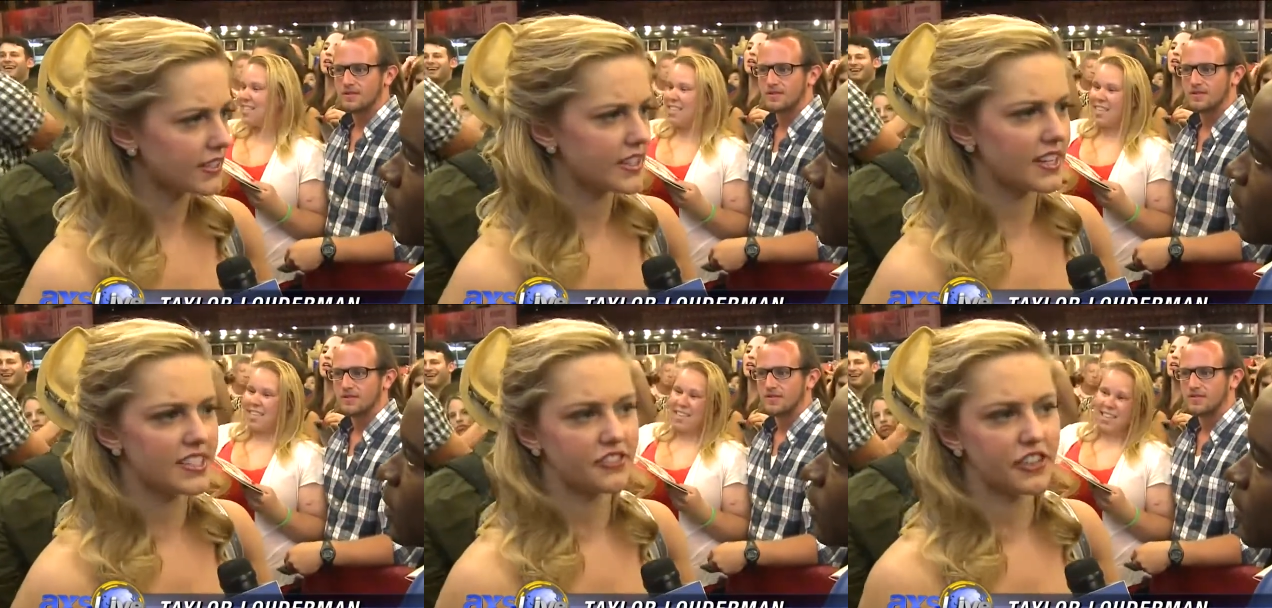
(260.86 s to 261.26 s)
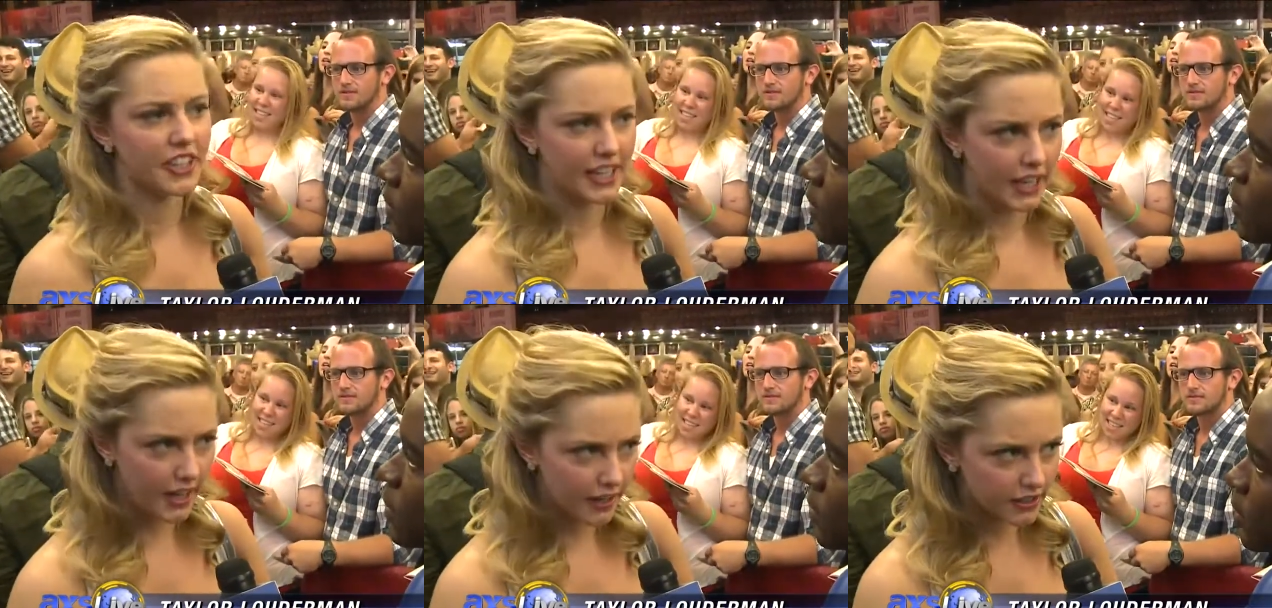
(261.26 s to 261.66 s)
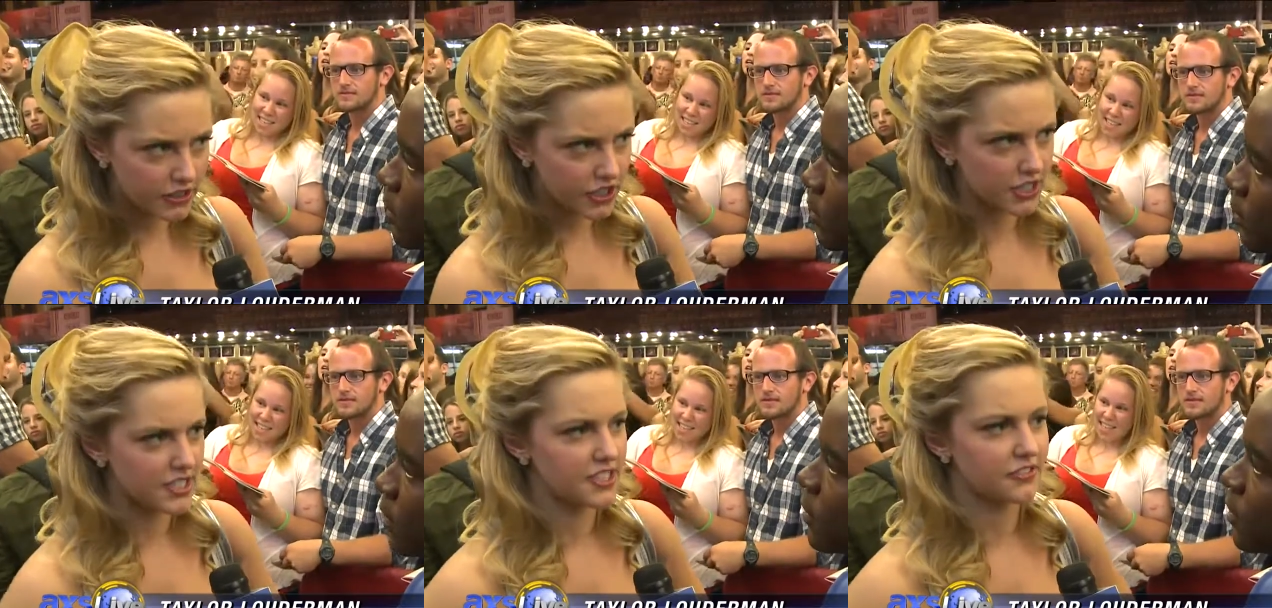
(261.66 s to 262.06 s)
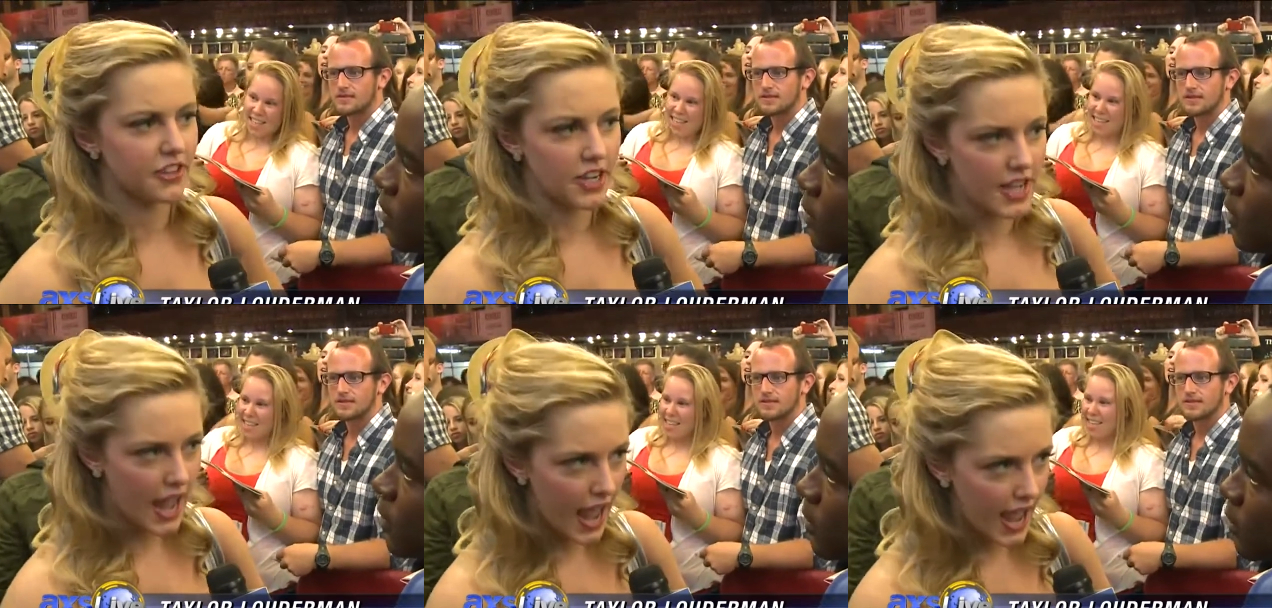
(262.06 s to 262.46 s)
Speaker 1: It's got different characters, different
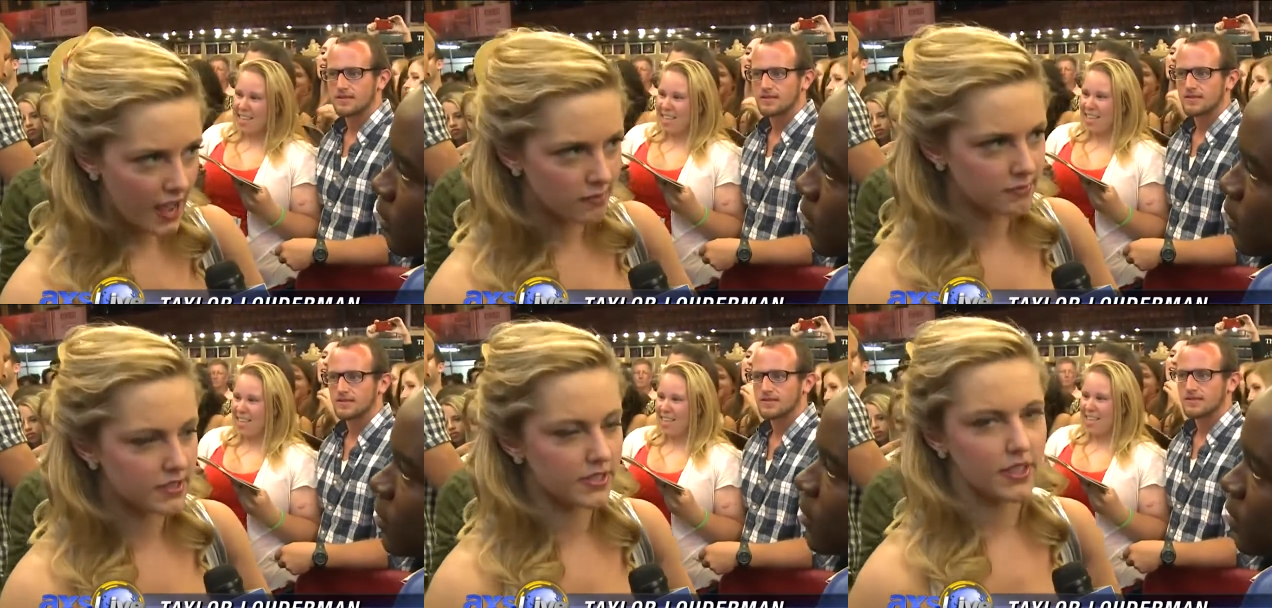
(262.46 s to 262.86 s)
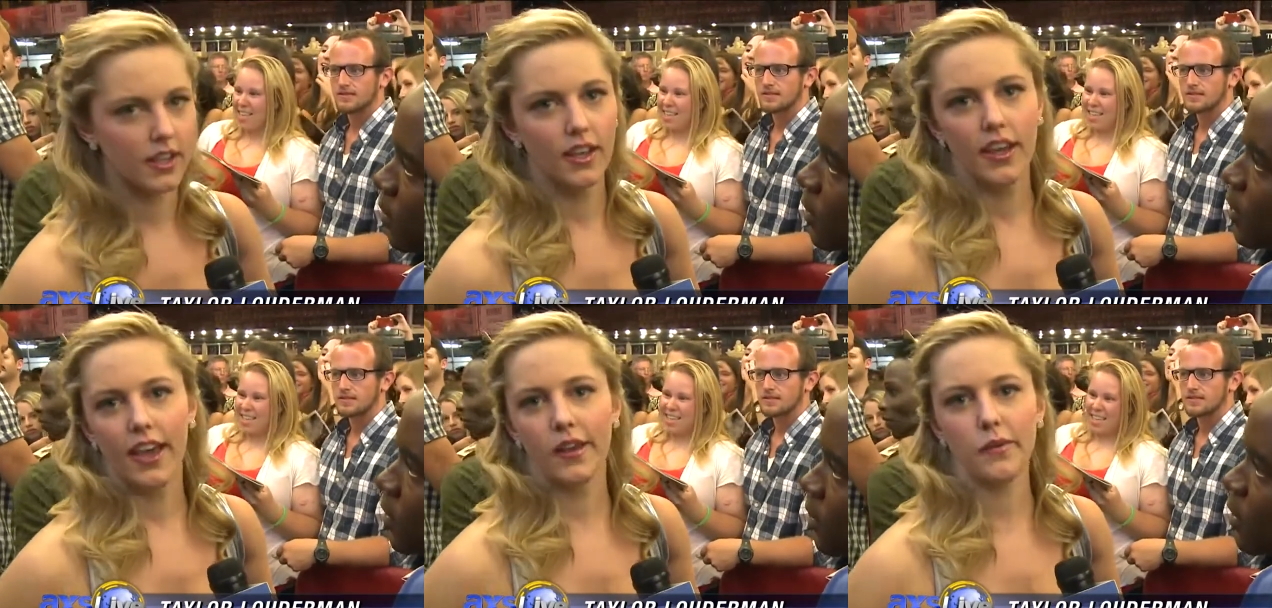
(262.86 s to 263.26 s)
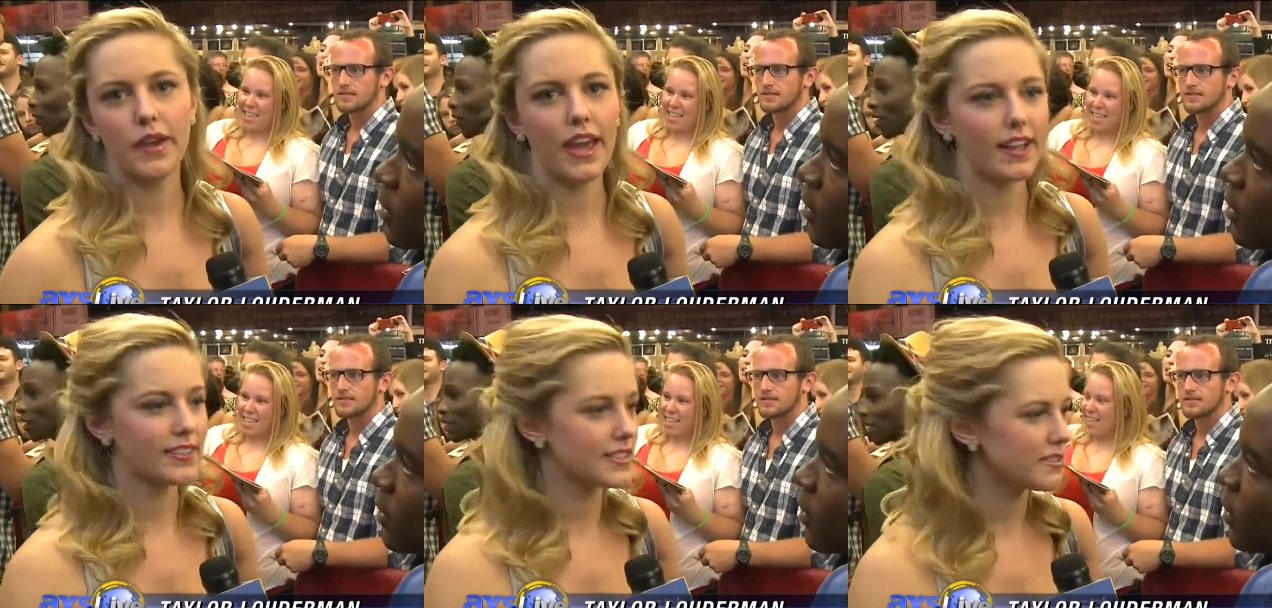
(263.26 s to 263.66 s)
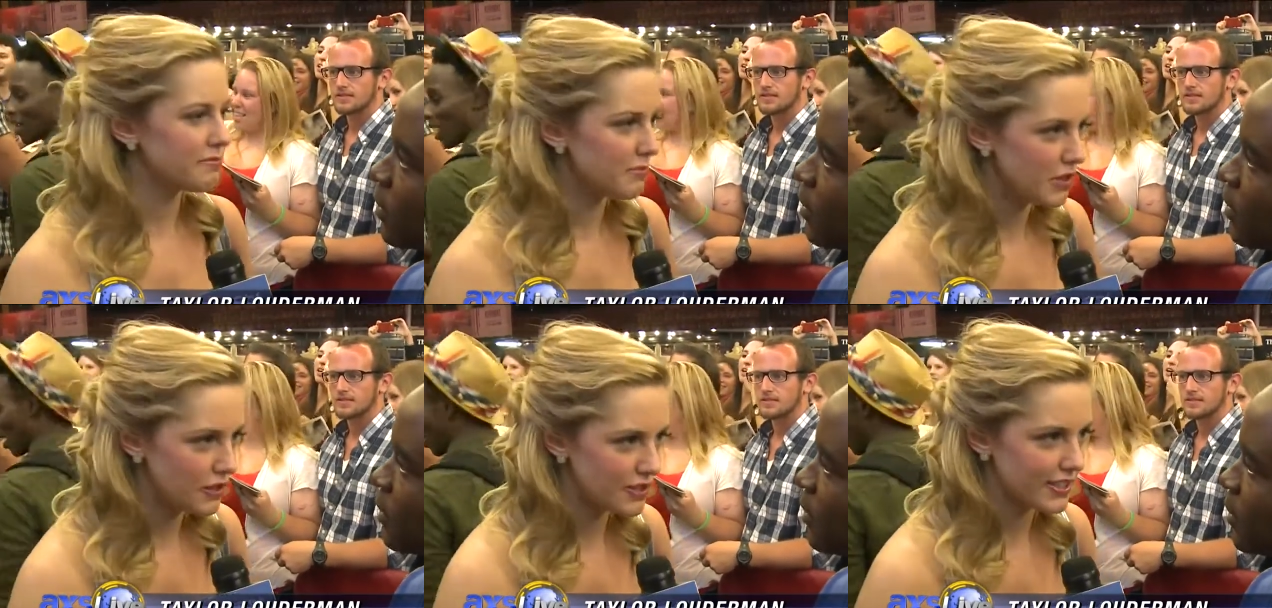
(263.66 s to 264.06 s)
names, and we had some
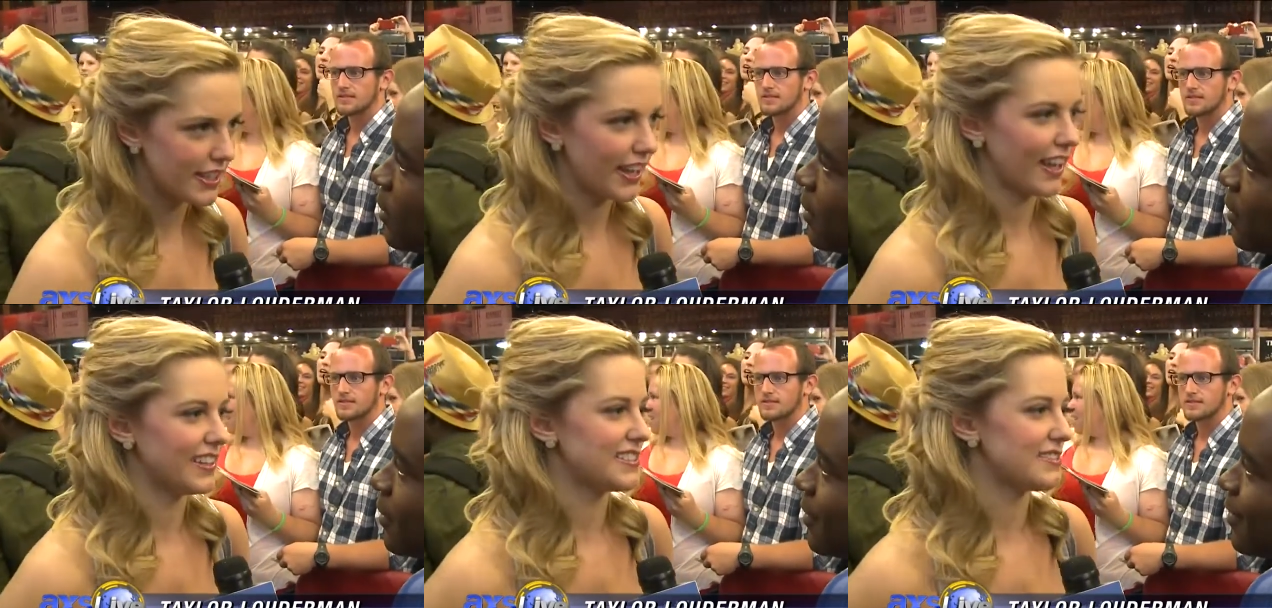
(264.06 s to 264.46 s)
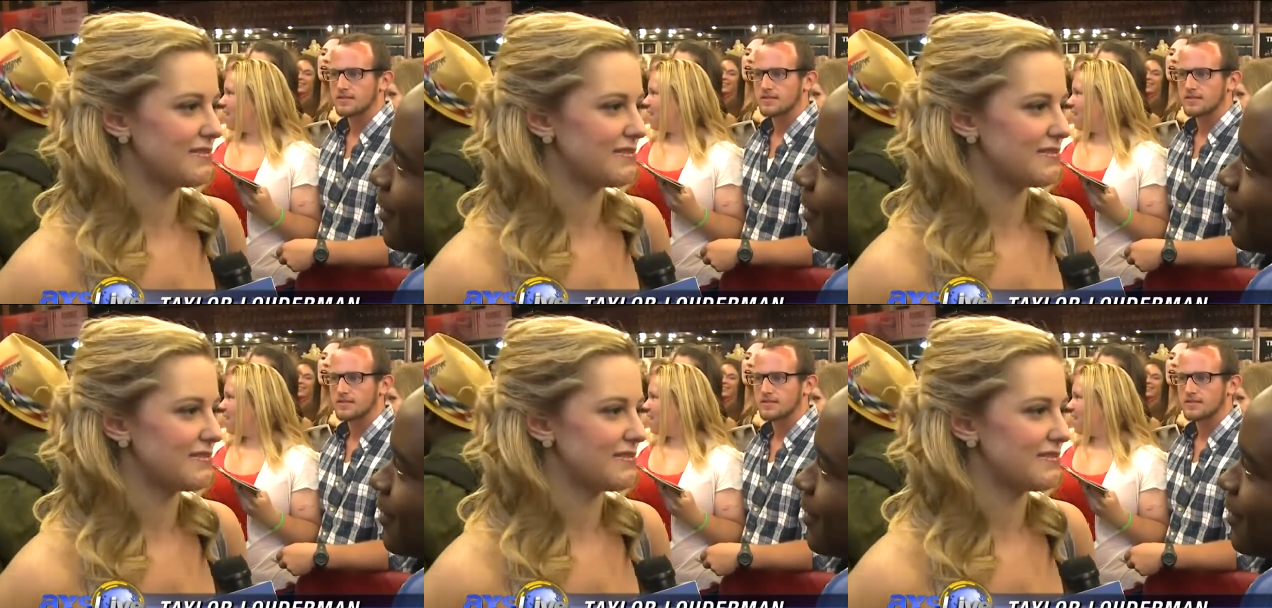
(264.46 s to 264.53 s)
music and